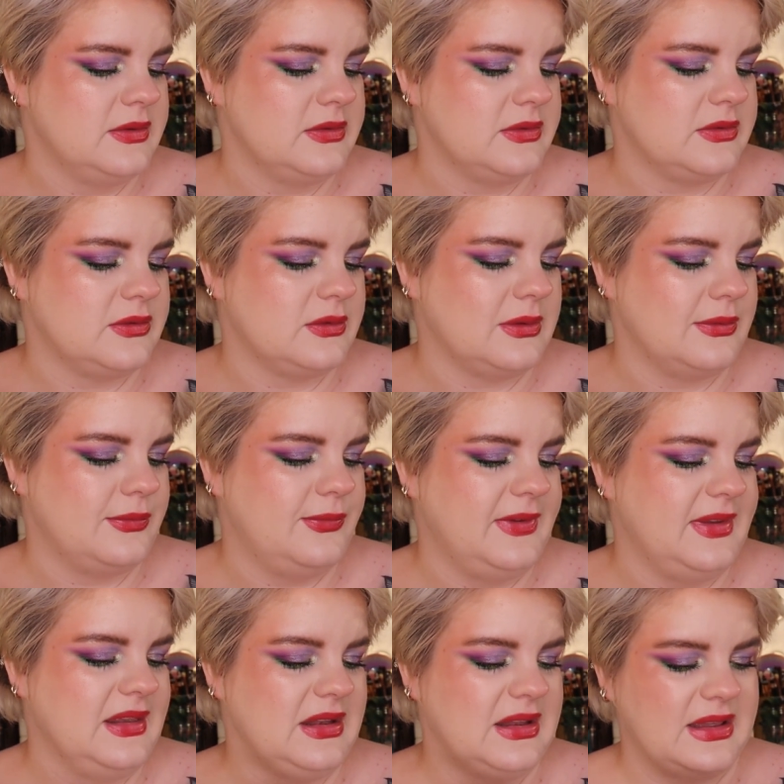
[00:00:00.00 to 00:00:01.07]
So I
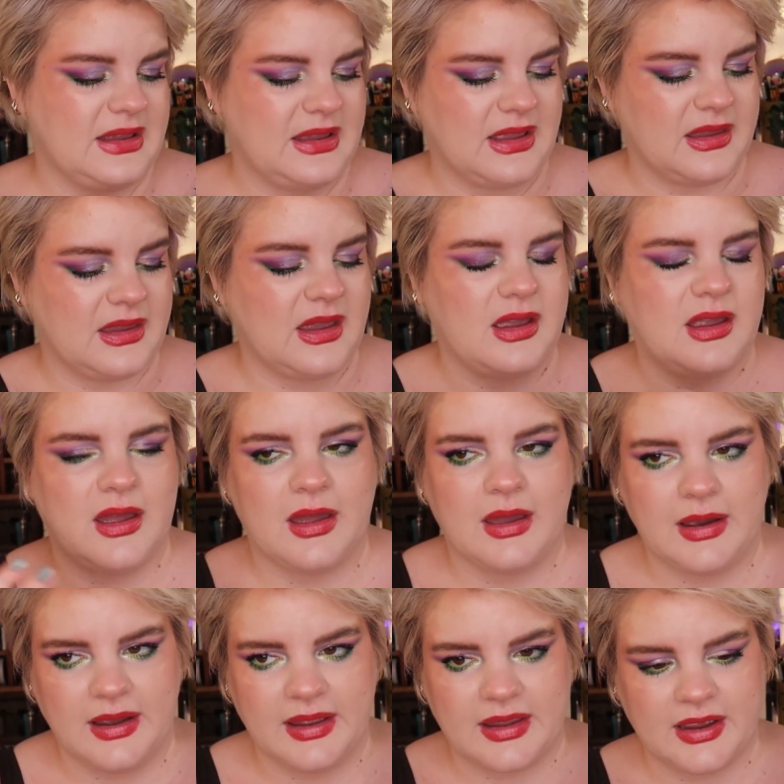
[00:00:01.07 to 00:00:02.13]
feel like
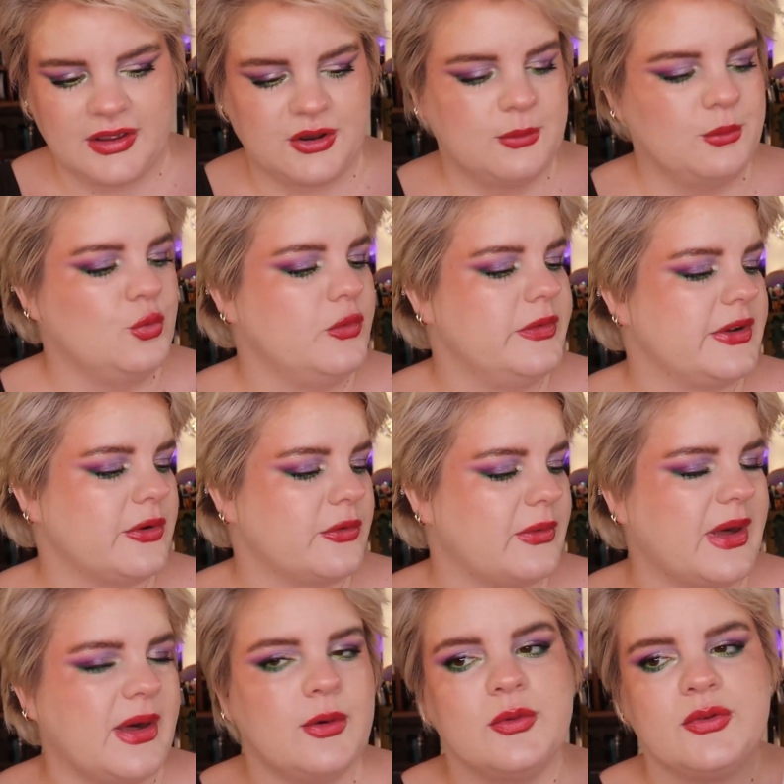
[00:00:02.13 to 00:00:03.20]
I kind of move it
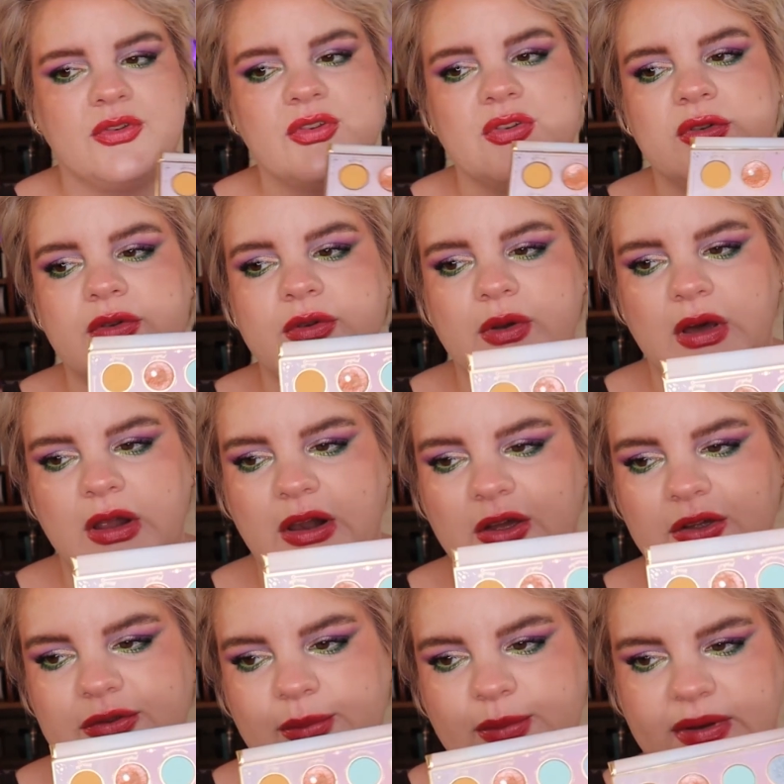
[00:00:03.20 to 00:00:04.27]
around a
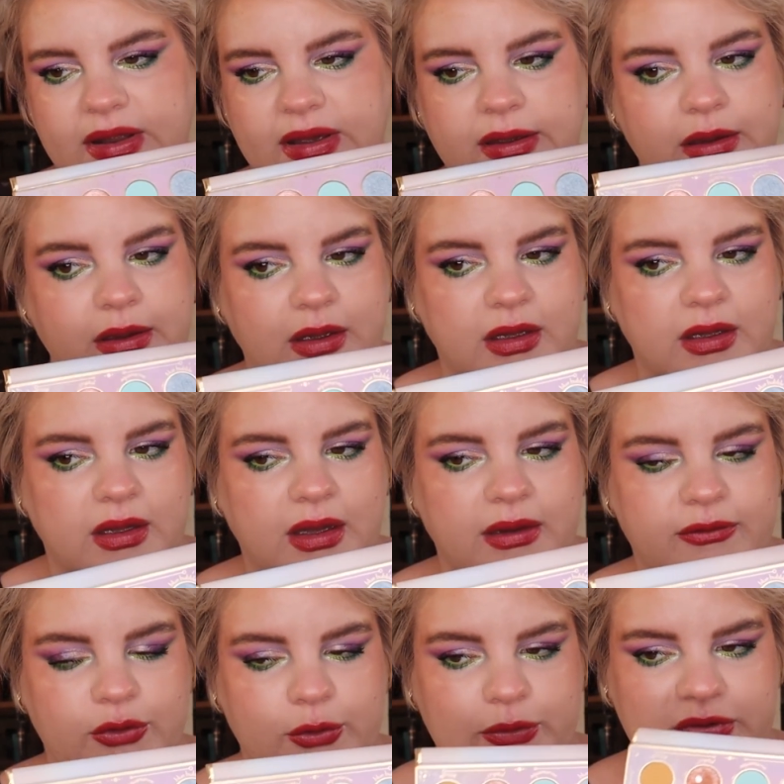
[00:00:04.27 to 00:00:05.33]
lot when I
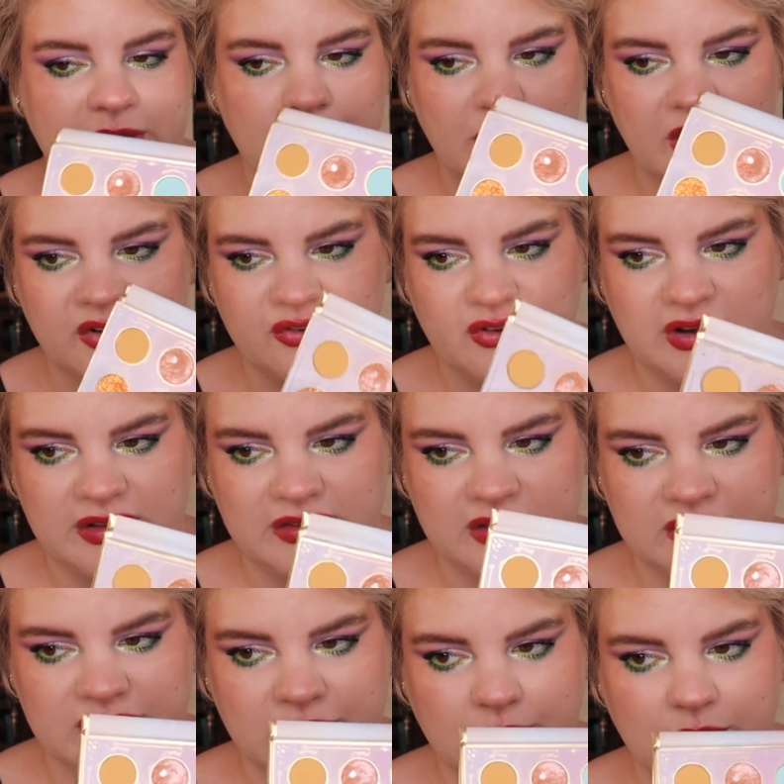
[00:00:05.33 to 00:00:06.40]
have used a brush in it
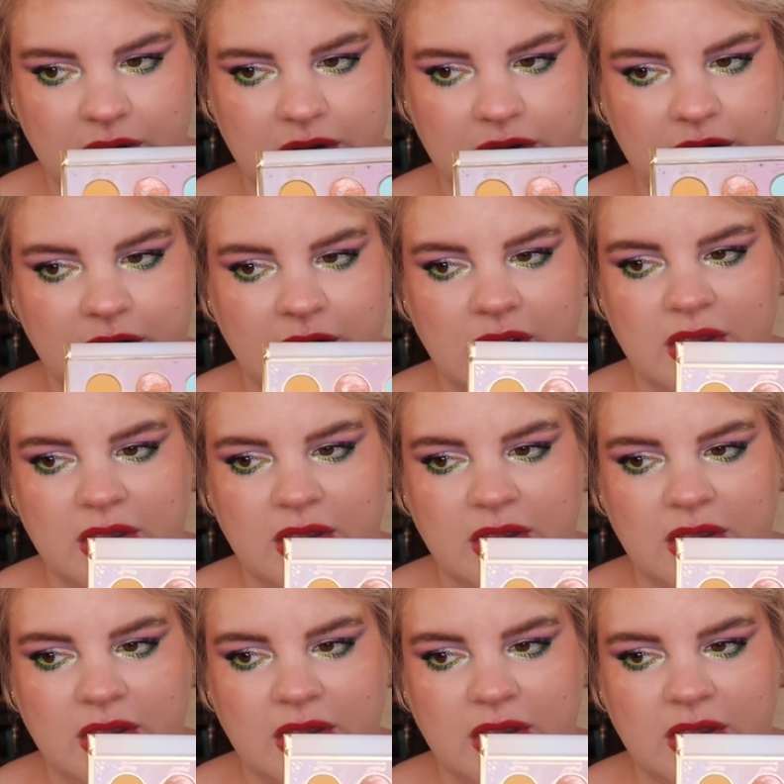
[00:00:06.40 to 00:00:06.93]
and so on.